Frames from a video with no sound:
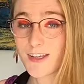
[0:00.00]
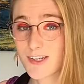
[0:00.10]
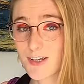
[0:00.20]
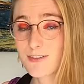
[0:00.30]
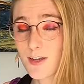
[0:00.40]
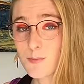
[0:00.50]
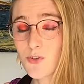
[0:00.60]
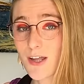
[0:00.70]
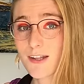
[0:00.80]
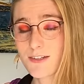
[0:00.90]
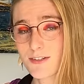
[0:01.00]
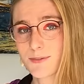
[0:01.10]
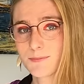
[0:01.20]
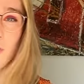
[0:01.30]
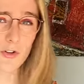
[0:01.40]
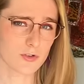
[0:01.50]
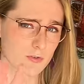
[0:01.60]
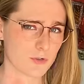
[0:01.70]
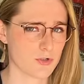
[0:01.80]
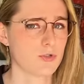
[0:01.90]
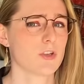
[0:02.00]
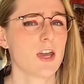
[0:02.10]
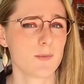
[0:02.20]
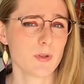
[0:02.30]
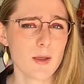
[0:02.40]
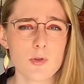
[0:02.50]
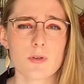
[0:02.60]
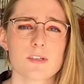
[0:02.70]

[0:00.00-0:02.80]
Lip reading: And yes, I'm jealous. Controversial take, but I'm going